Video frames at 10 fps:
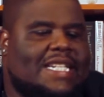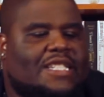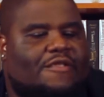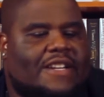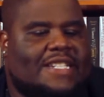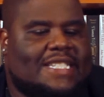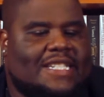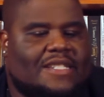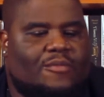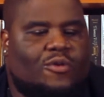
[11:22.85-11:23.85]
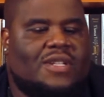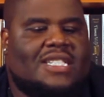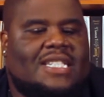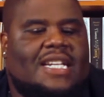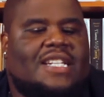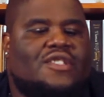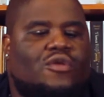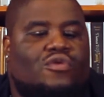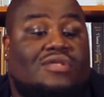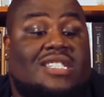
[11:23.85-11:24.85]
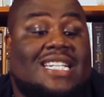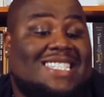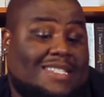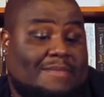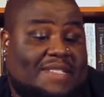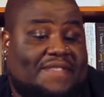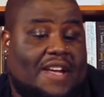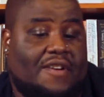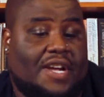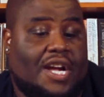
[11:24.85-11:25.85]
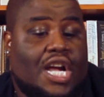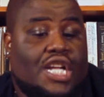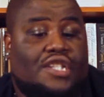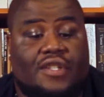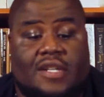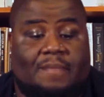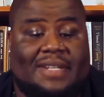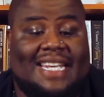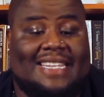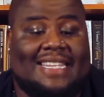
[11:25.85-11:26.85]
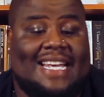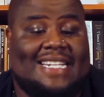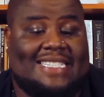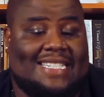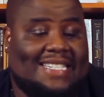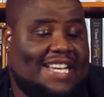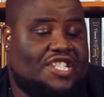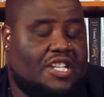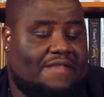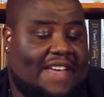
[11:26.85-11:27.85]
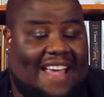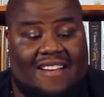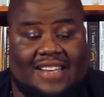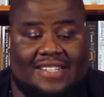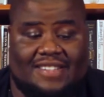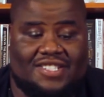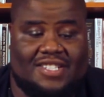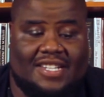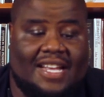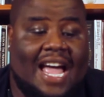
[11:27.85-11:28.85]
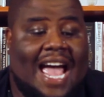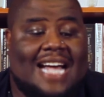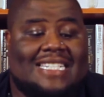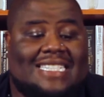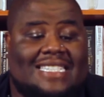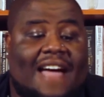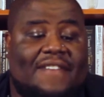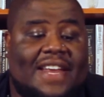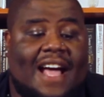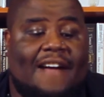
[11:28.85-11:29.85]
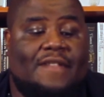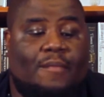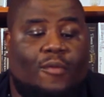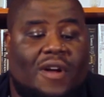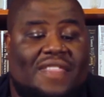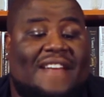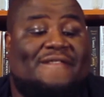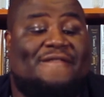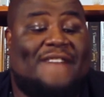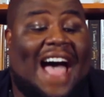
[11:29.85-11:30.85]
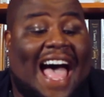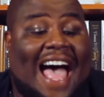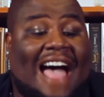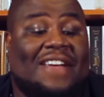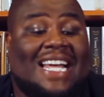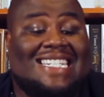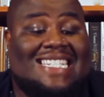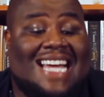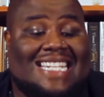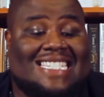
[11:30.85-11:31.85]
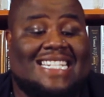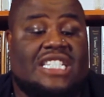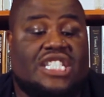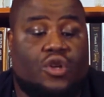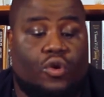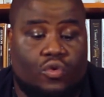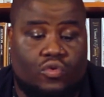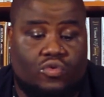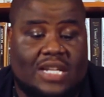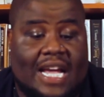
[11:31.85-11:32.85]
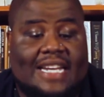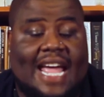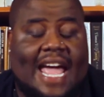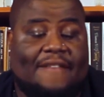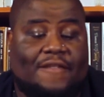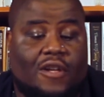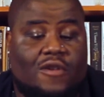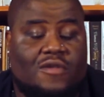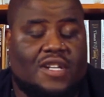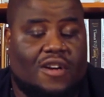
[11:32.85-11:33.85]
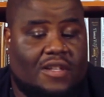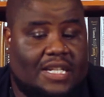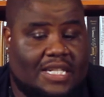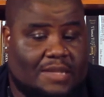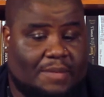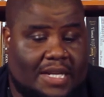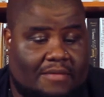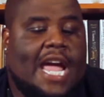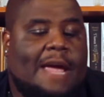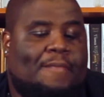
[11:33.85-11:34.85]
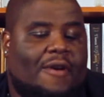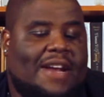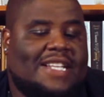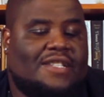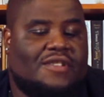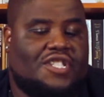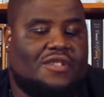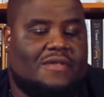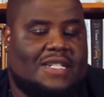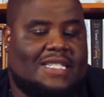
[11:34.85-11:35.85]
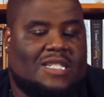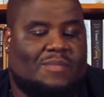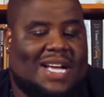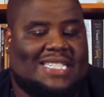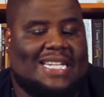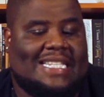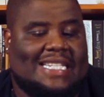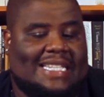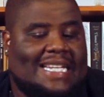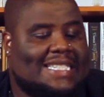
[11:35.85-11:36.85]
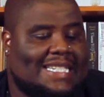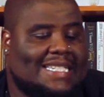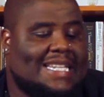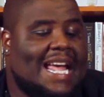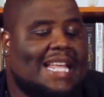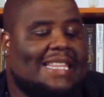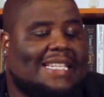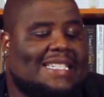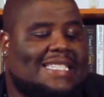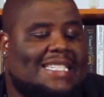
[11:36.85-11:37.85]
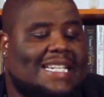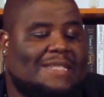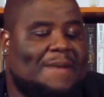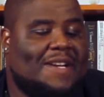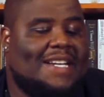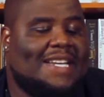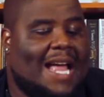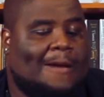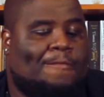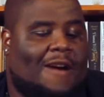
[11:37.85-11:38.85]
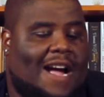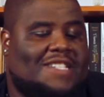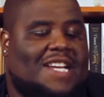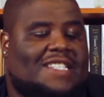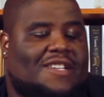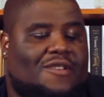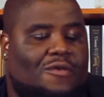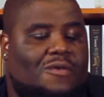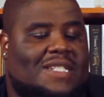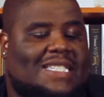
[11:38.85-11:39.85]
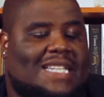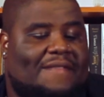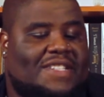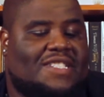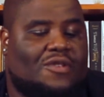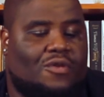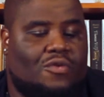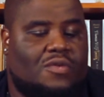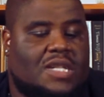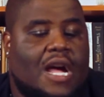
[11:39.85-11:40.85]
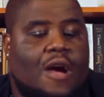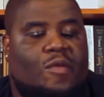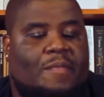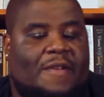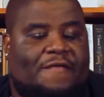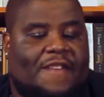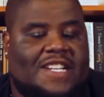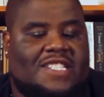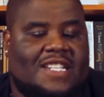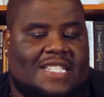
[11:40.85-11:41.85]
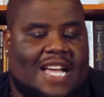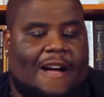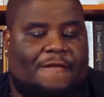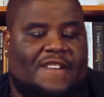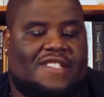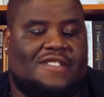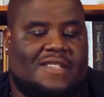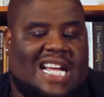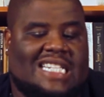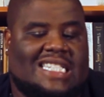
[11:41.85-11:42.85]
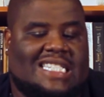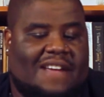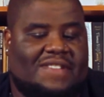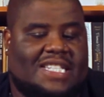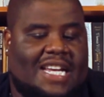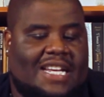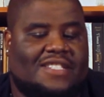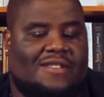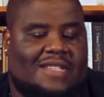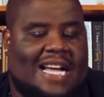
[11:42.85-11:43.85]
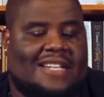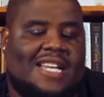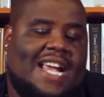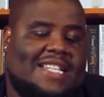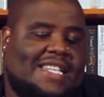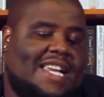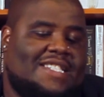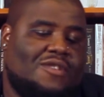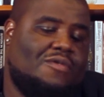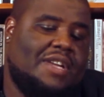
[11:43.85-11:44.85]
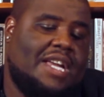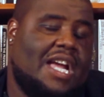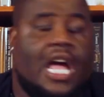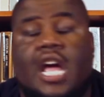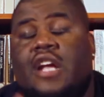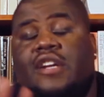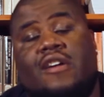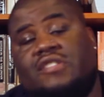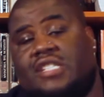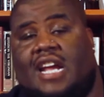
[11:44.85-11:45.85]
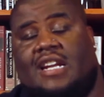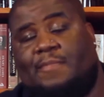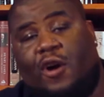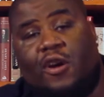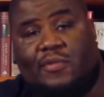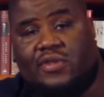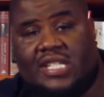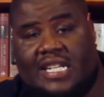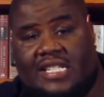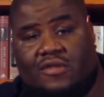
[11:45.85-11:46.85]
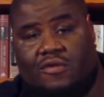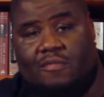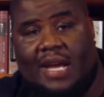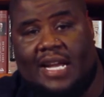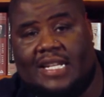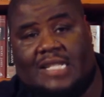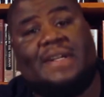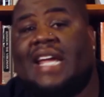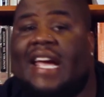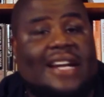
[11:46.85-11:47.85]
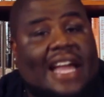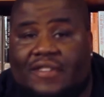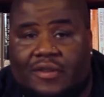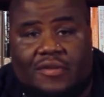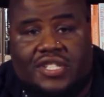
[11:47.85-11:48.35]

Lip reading: his criticism on the city school system's failure to complete the installation of air conditioning at 7 of the more than 6 schools that have closed early this week. He pointed to assurances by Santelises that the $6 million project to cool the 7 schools will be finished in time for the 2017 to 2018 school year. No shade to Baltimore City School maintenance, but they ain't never doing